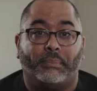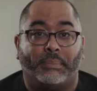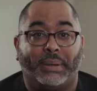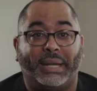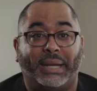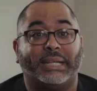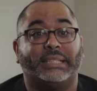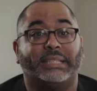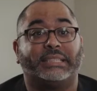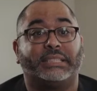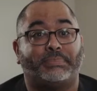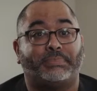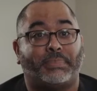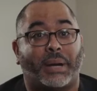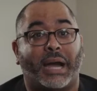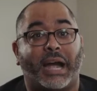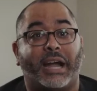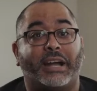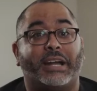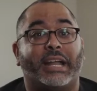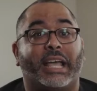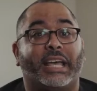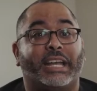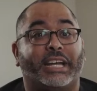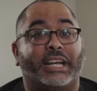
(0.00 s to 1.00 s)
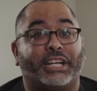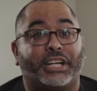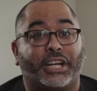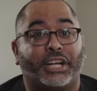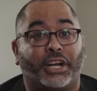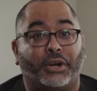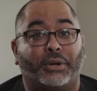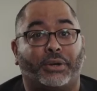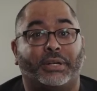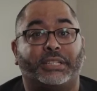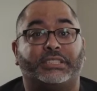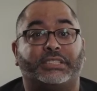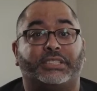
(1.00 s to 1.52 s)
be inspired and
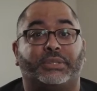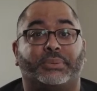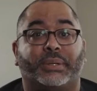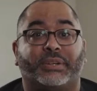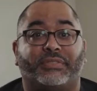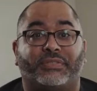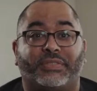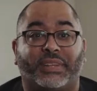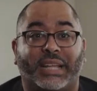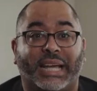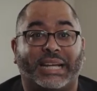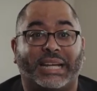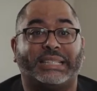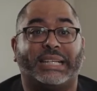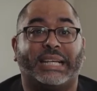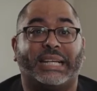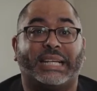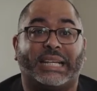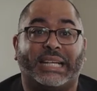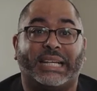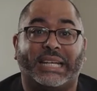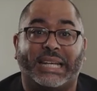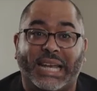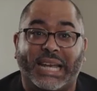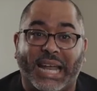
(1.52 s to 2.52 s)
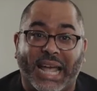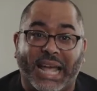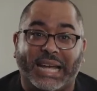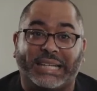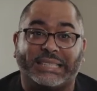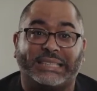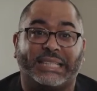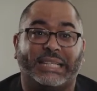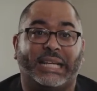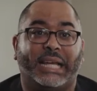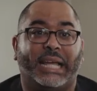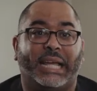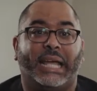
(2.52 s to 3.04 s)
encouraged to reflect and
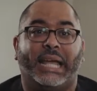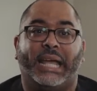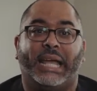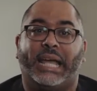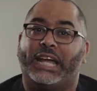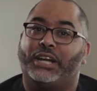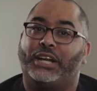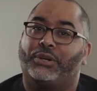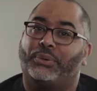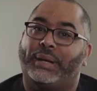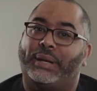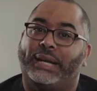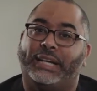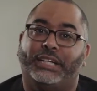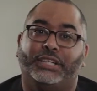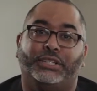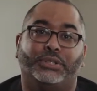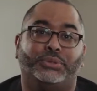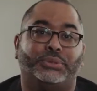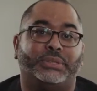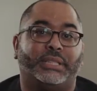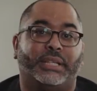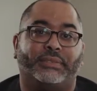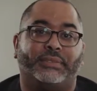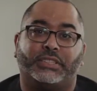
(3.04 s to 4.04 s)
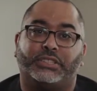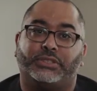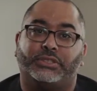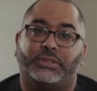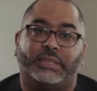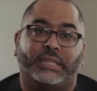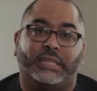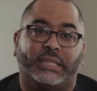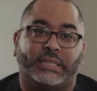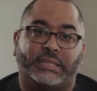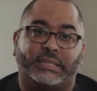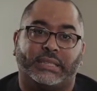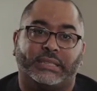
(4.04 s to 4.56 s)
connect and create new civic
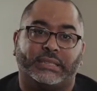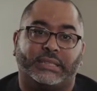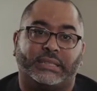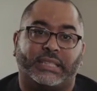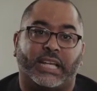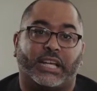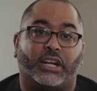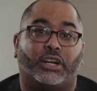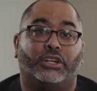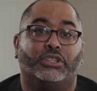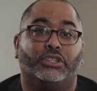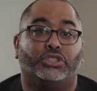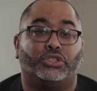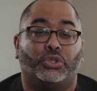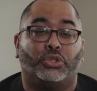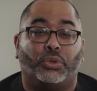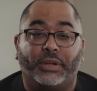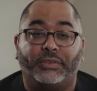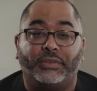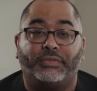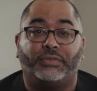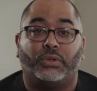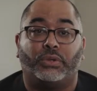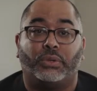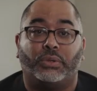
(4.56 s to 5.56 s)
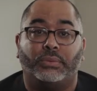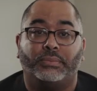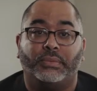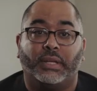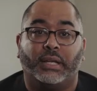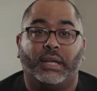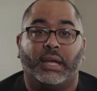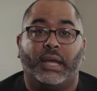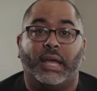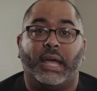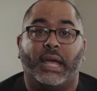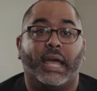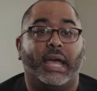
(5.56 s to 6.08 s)
traditions that are joyful
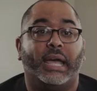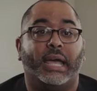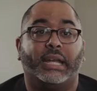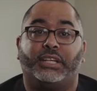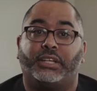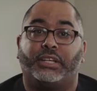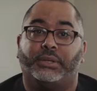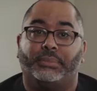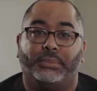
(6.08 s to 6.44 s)
and